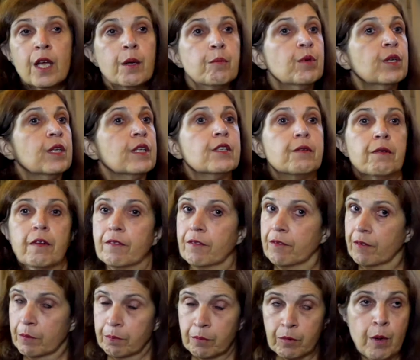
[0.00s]
but
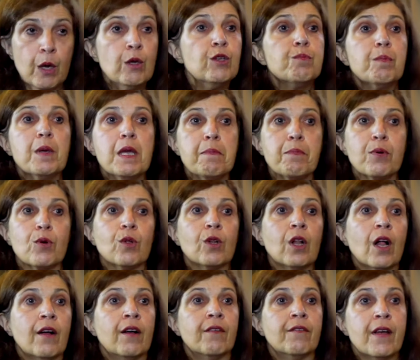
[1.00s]
most
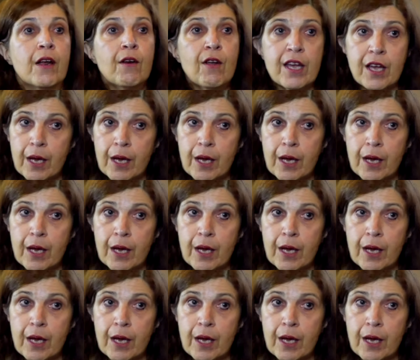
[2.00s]
people are very